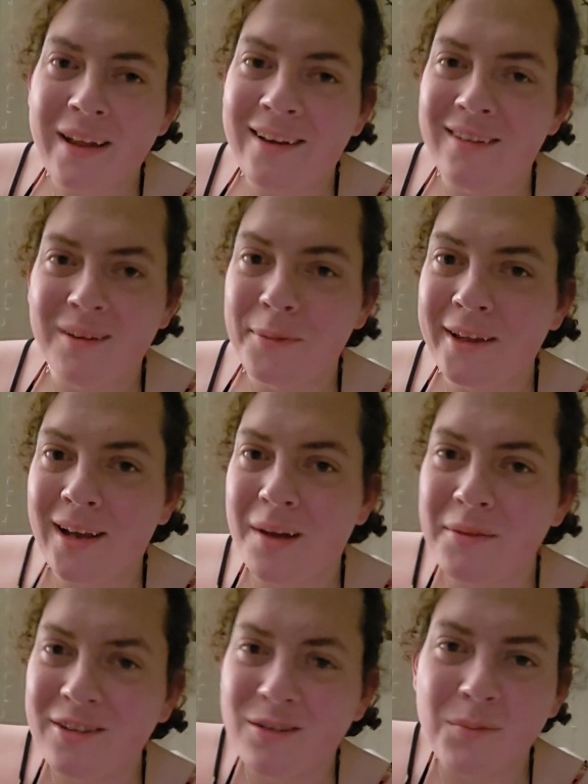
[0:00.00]
and some of the
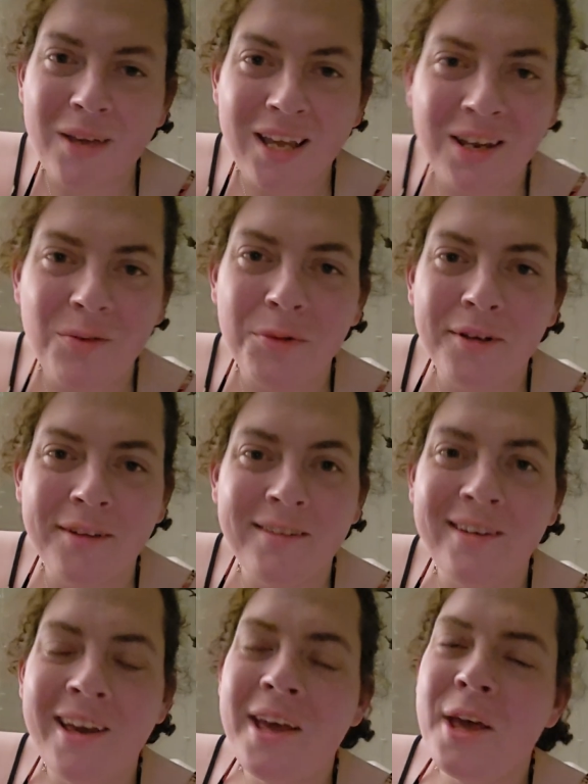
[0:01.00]
comments you made was